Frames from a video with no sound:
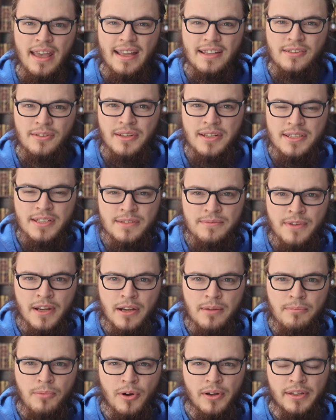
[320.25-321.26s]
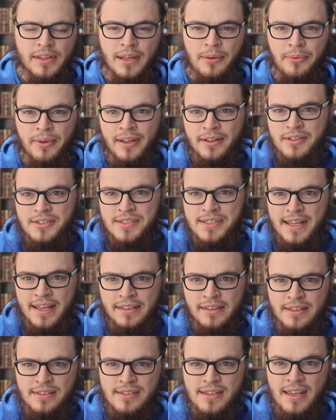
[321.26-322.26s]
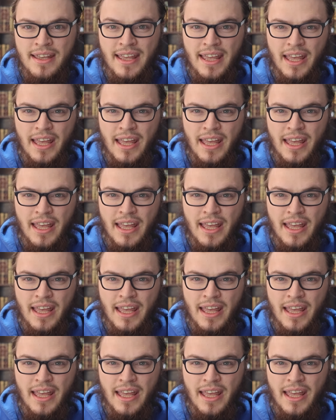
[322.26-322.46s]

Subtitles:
And so this is very important that we understand this.